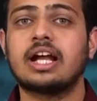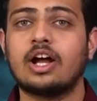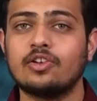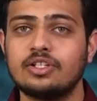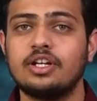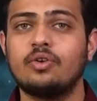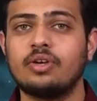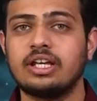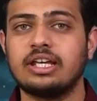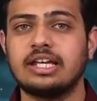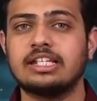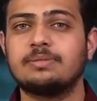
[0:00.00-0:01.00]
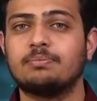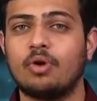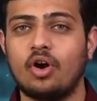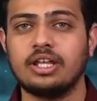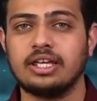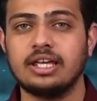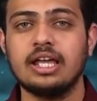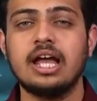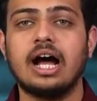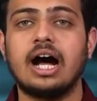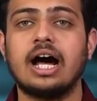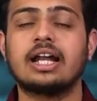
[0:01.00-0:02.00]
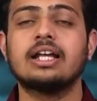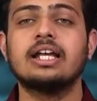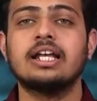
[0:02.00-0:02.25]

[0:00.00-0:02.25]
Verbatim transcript: constituting his body are